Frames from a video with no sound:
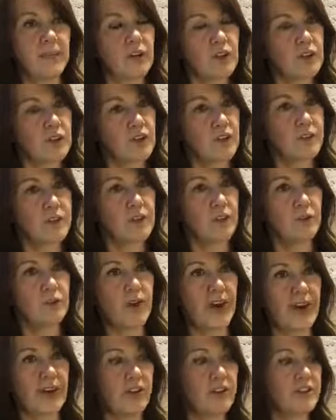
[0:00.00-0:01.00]
criminal
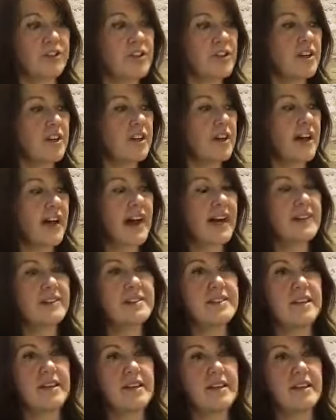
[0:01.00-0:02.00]
record.
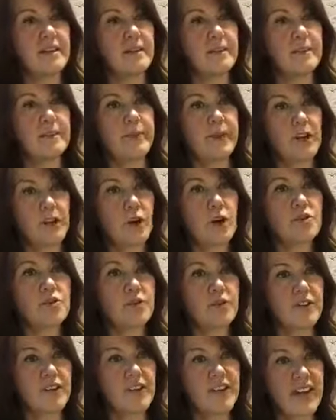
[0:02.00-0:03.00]
And because
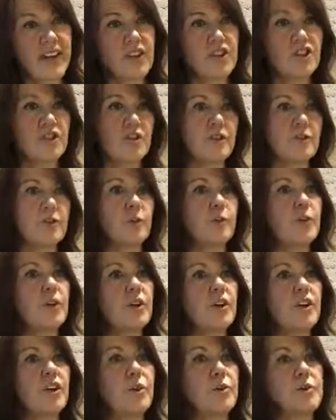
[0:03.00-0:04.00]
of the nature of the work,